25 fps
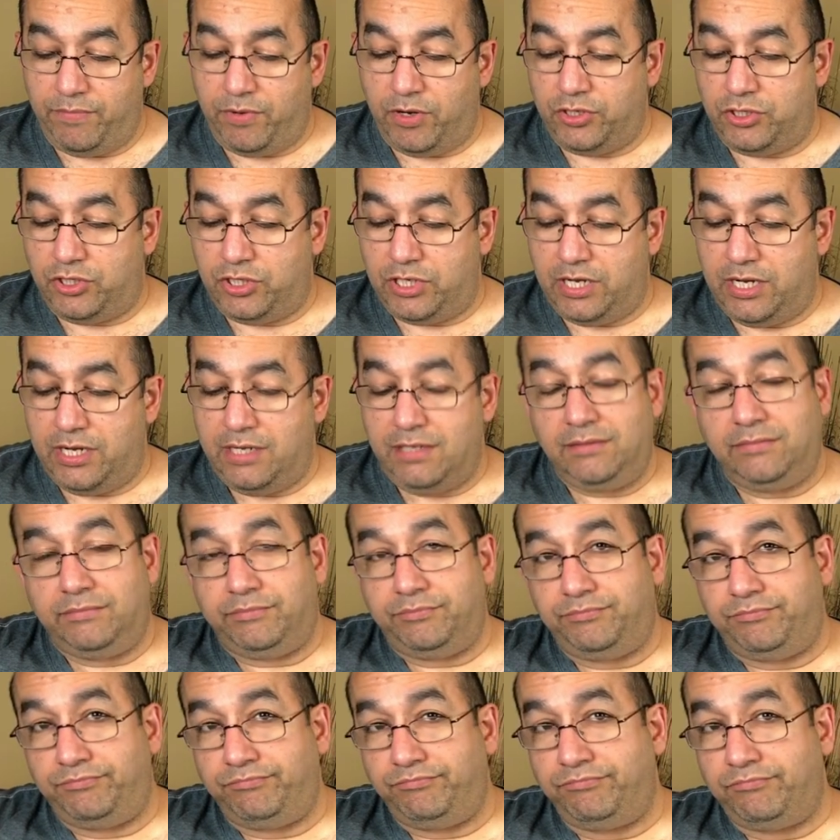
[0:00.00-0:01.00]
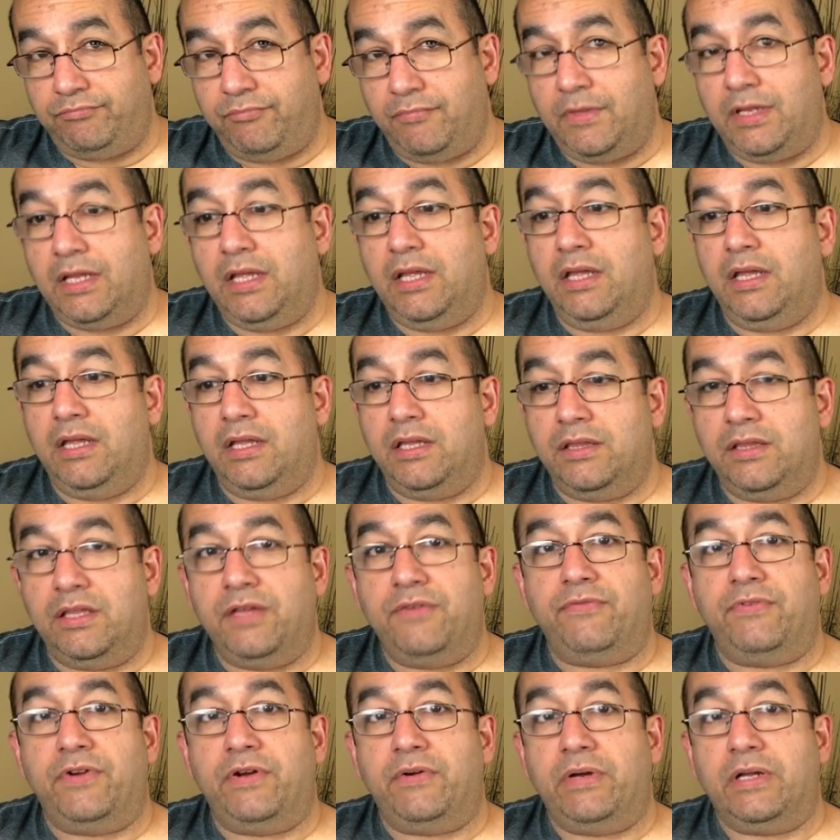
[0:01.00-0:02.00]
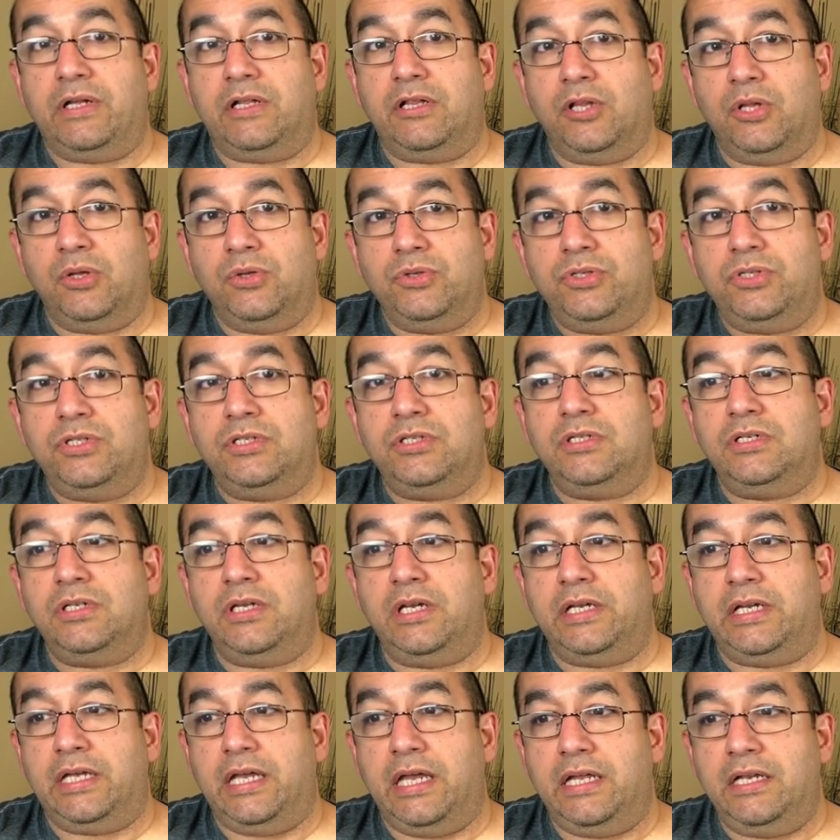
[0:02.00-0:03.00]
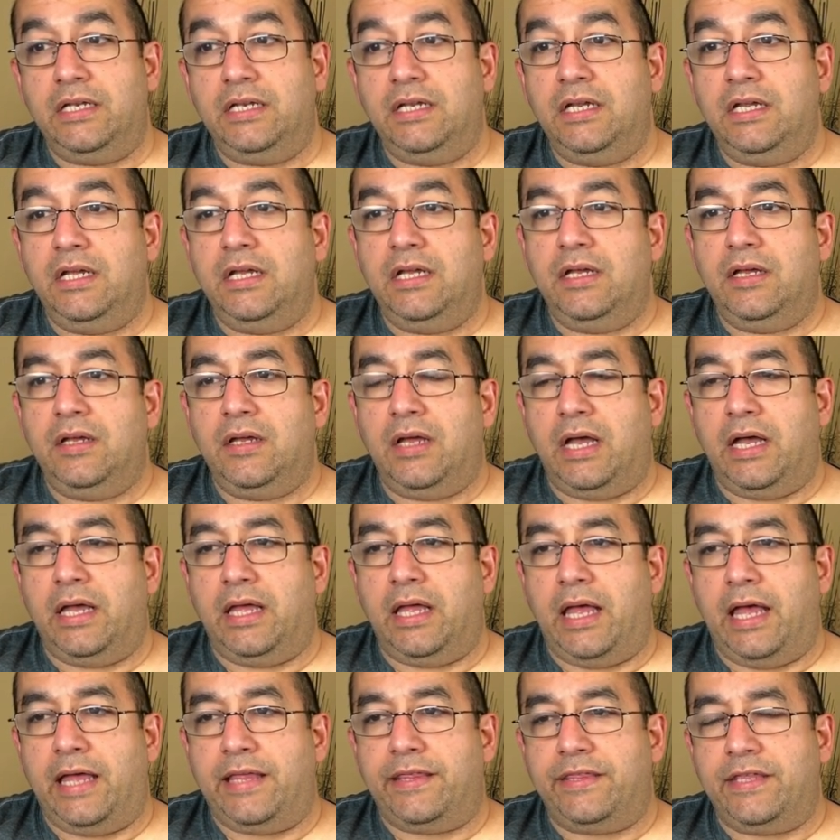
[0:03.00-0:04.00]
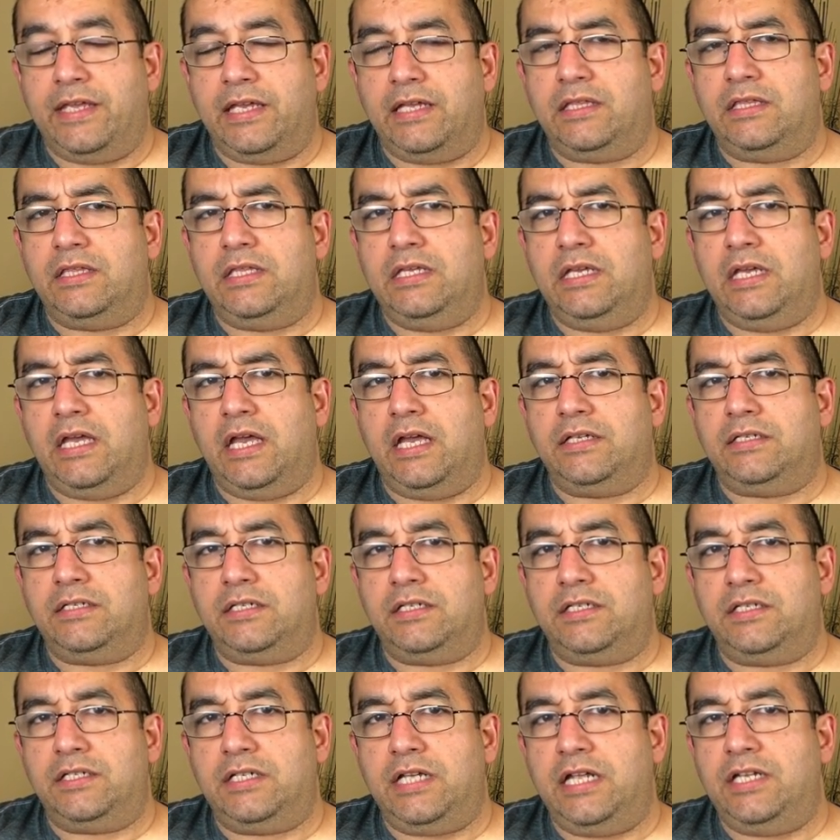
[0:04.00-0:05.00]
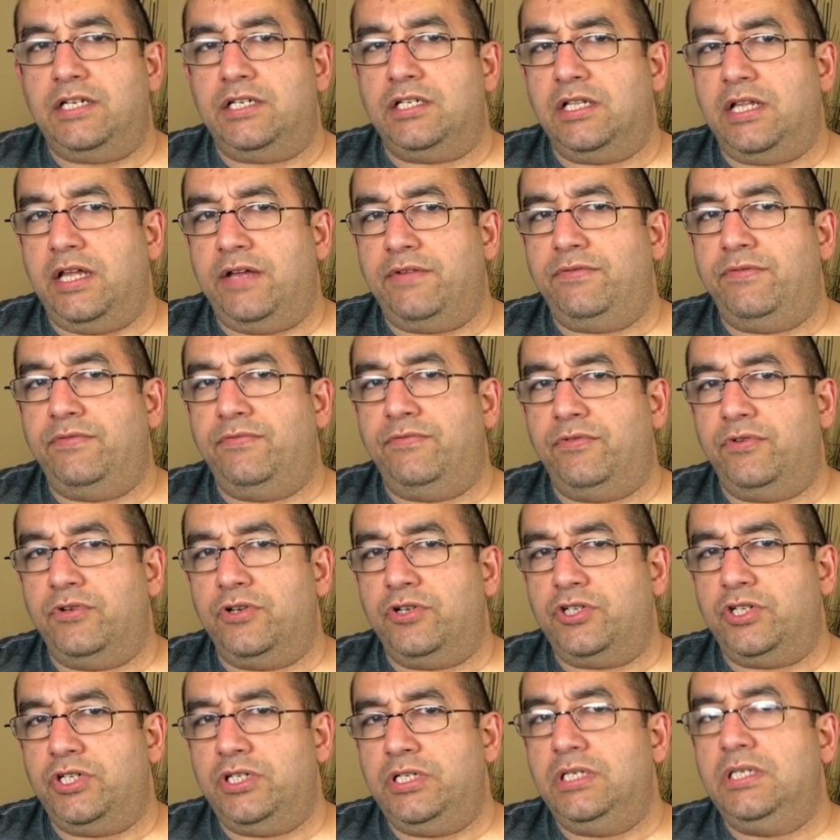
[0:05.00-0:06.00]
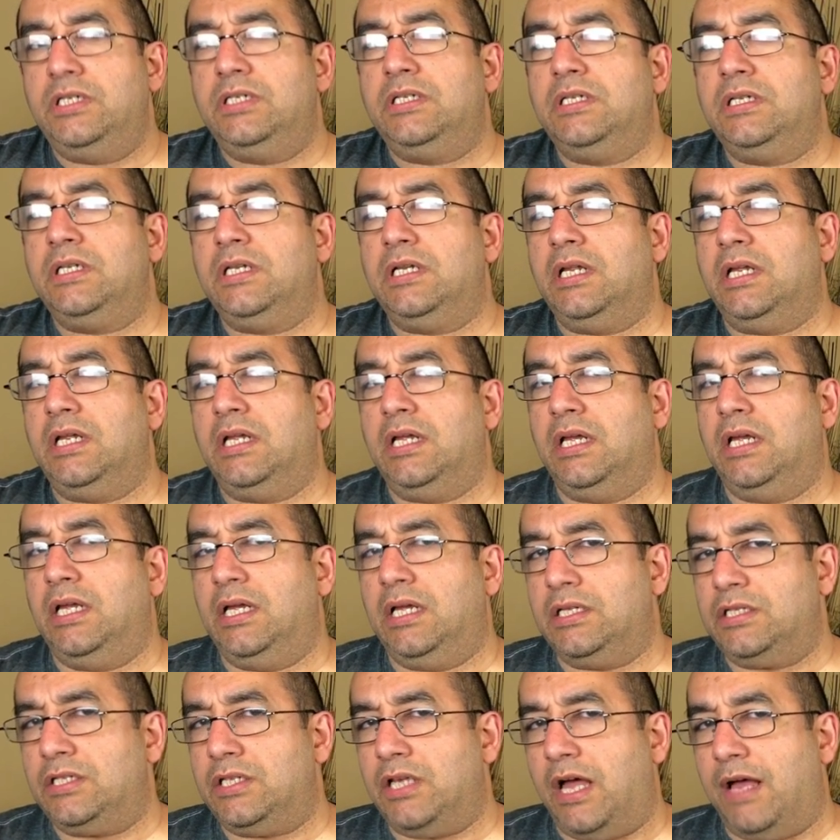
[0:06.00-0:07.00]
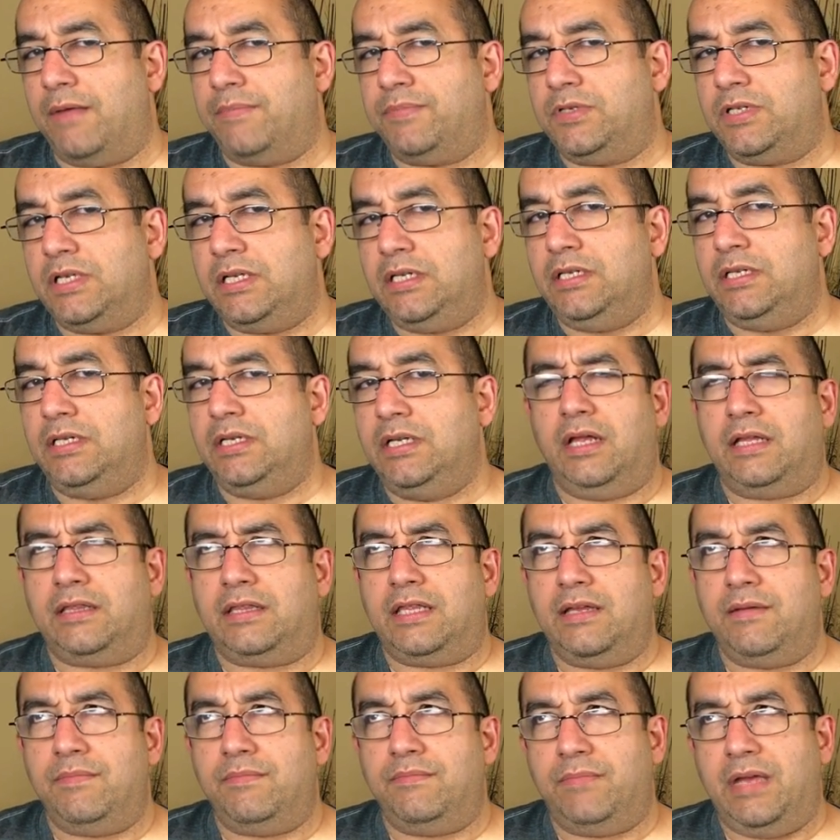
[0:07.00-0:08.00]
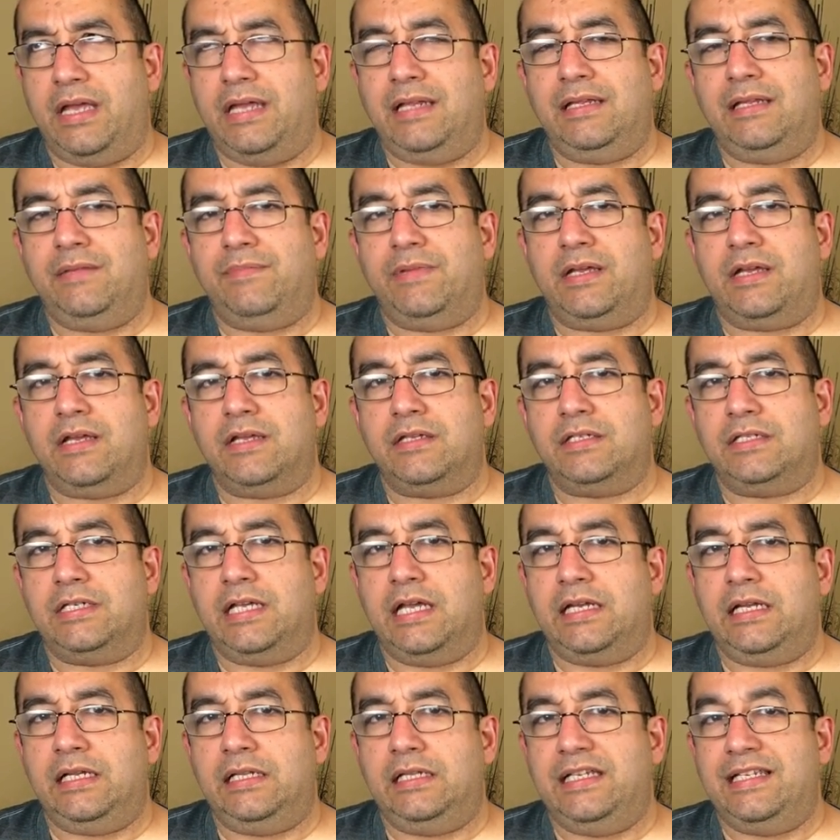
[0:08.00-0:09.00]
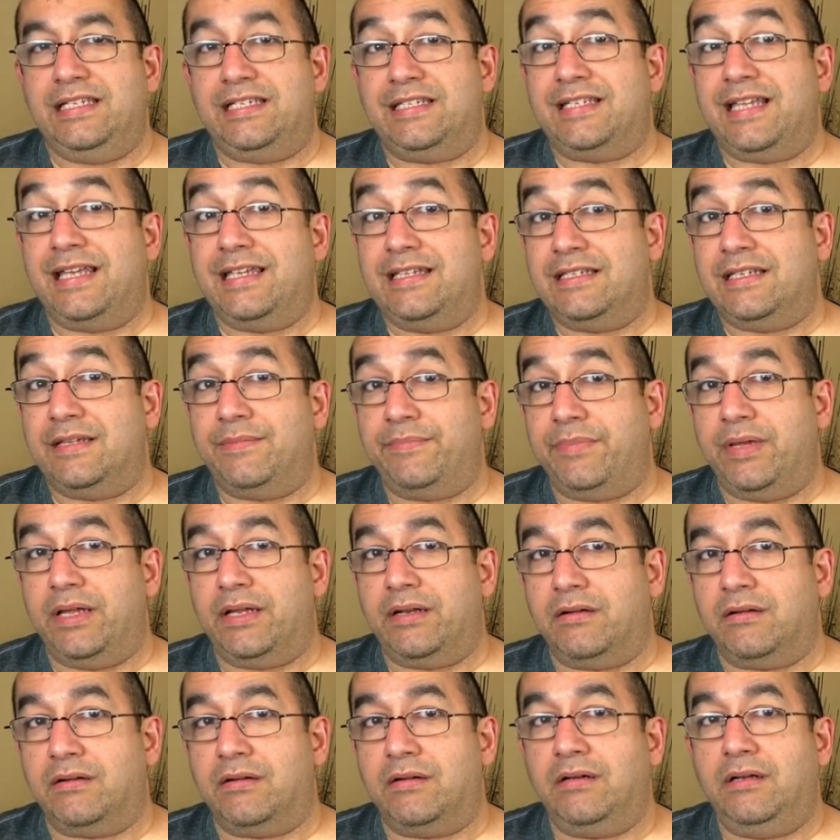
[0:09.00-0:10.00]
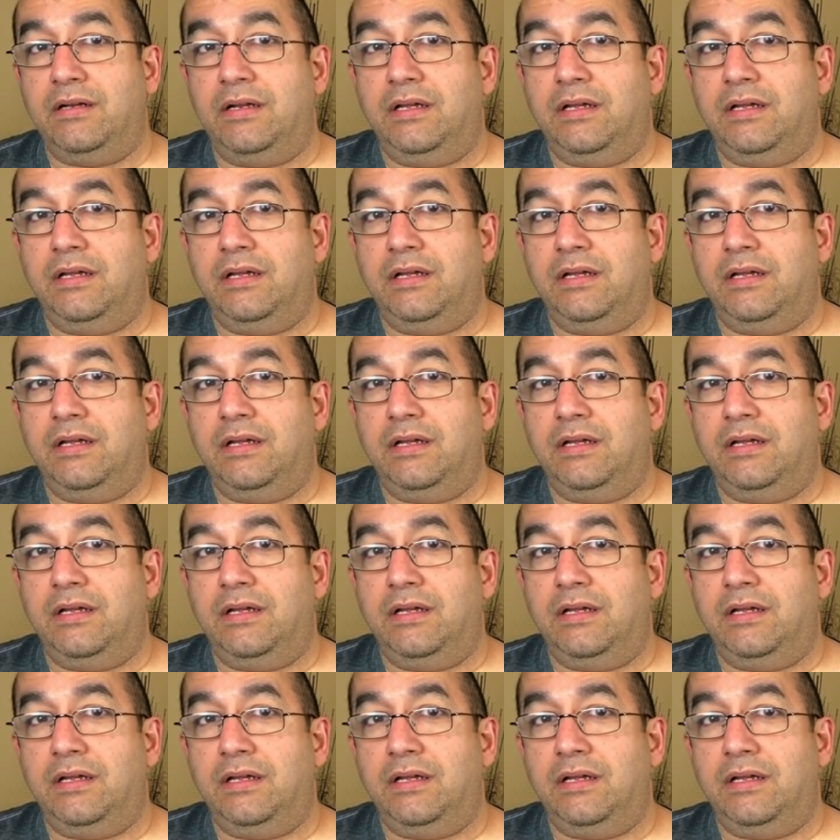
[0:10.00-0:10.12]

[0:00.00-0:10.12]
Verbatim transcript: Barchetta, they're very close. Again, I, I think the Exit Stage Left version tops it. I think mainly because Geddy Lee sings it better,